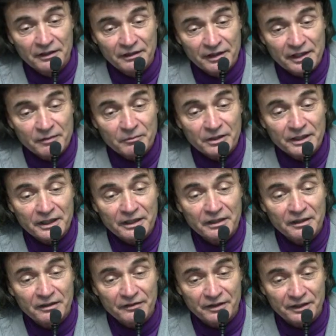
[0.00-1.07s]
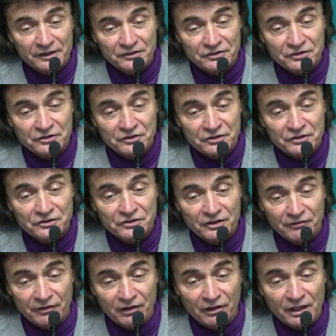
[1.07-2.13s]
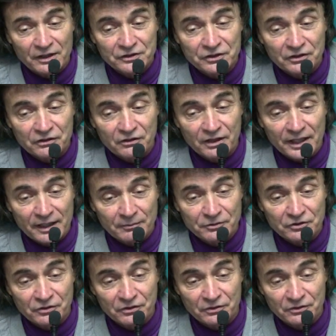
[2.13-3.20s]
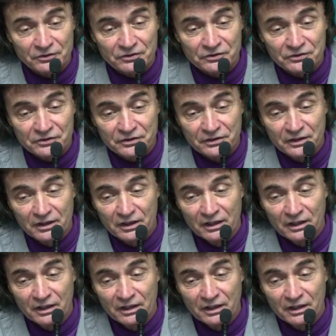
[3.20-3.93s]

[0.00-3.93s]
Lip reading: namely the existence of the logical absolutes."